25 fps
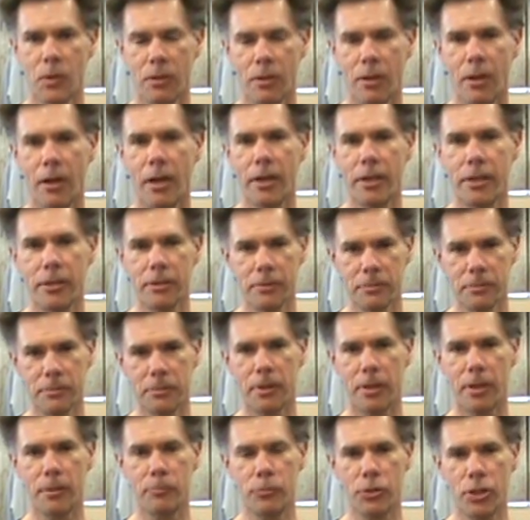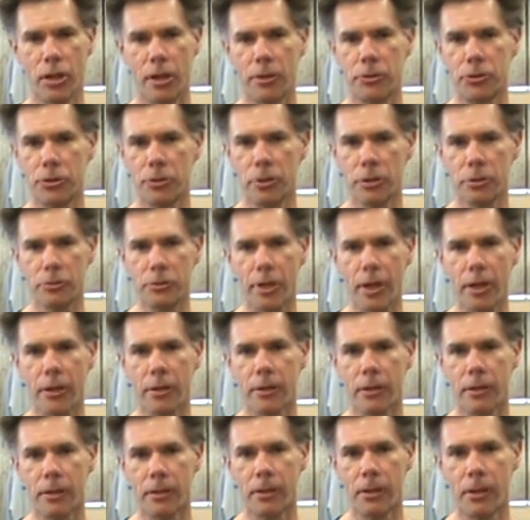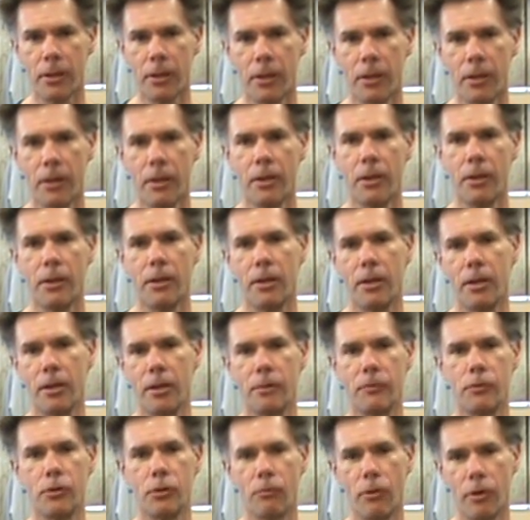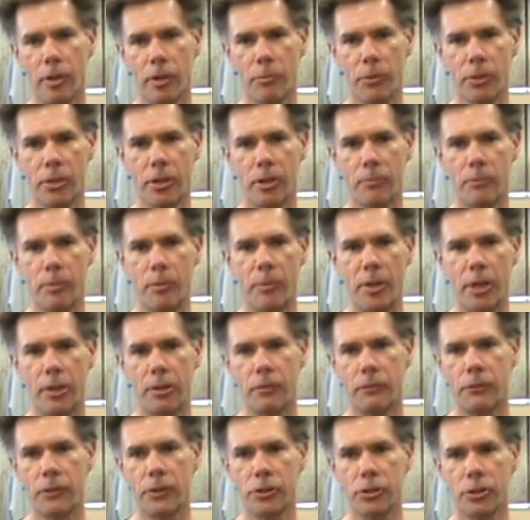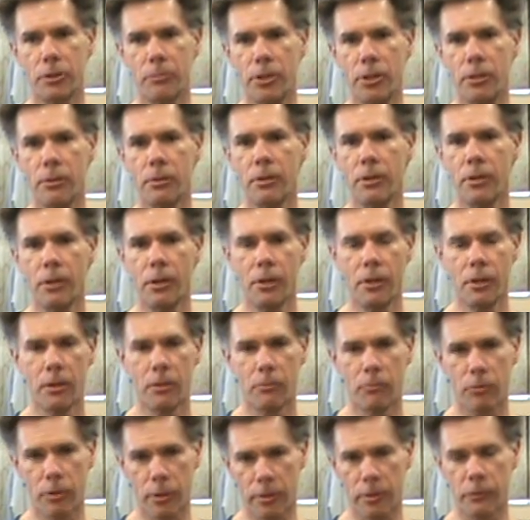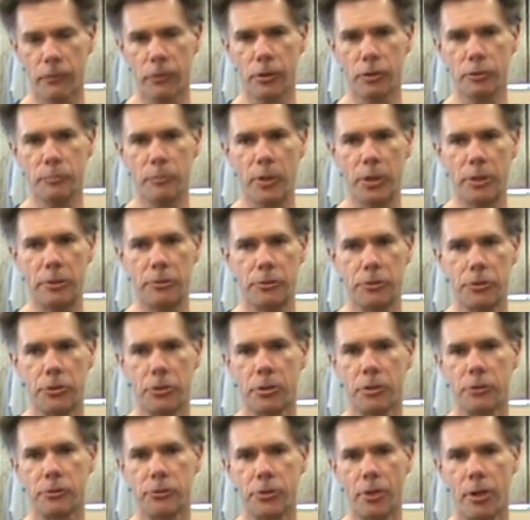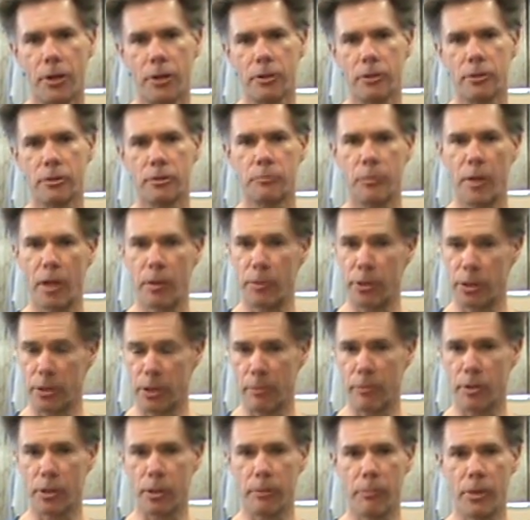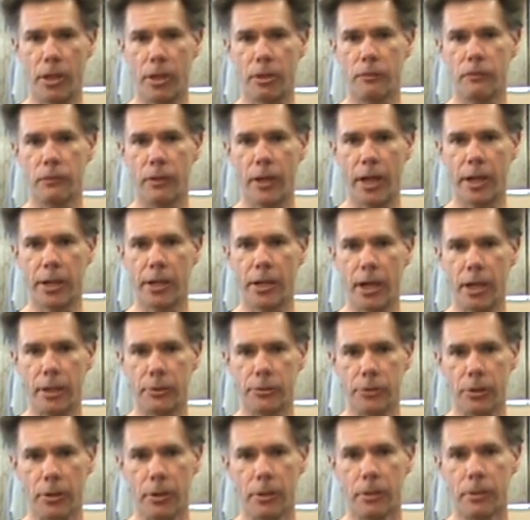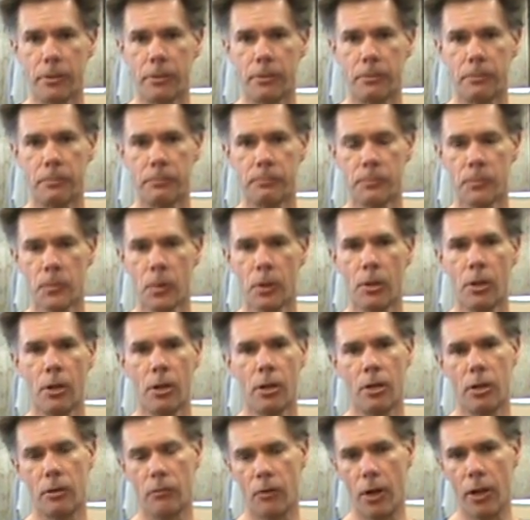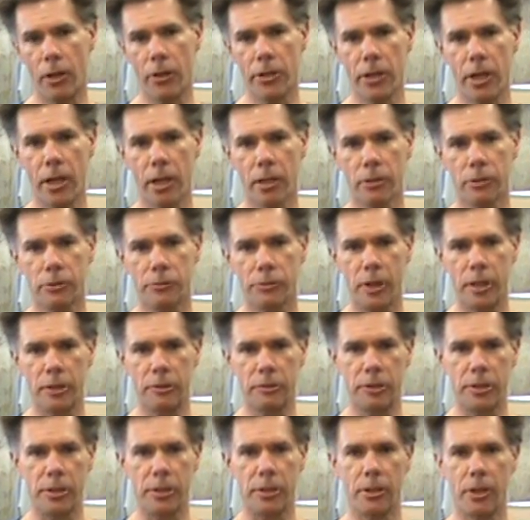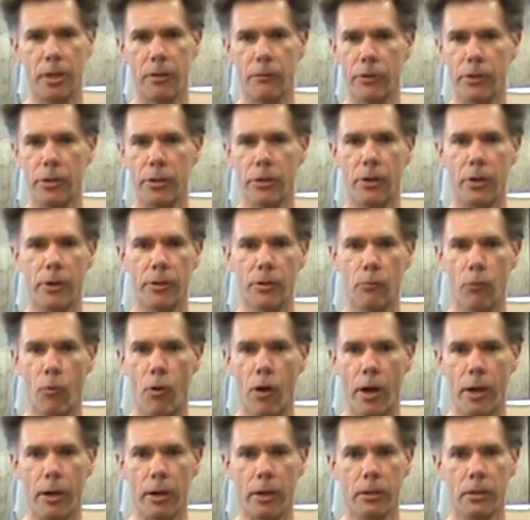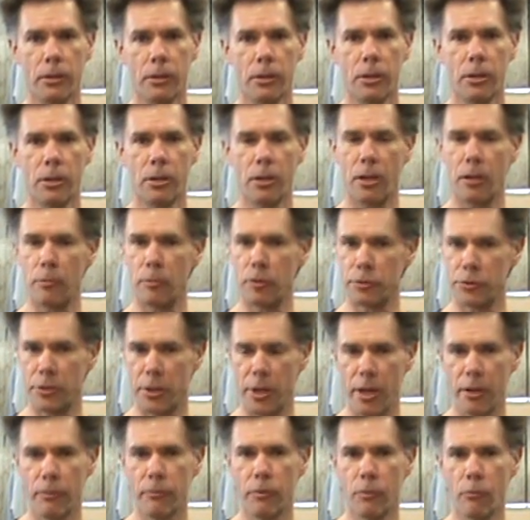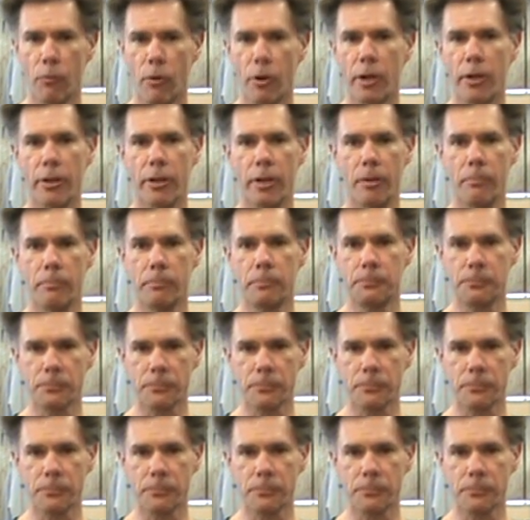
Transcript: Hi, I'm John Juracek, and if you want to become a better fisherman, one of the first places you can start is by becoming a better fly caster. Of all the anglers I see every year on the water, almost every one of them,